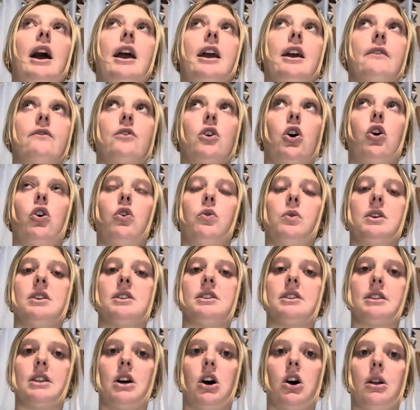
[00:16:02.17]
have always
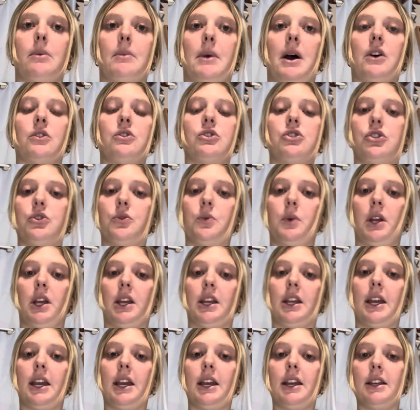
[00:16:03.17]
thought about
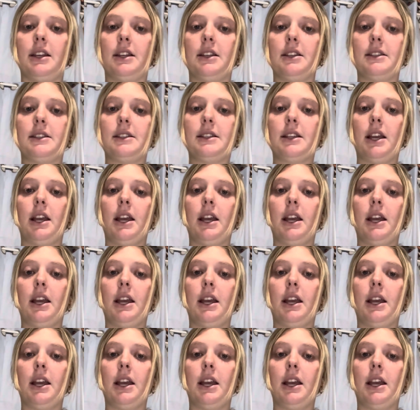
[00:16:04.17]
doing is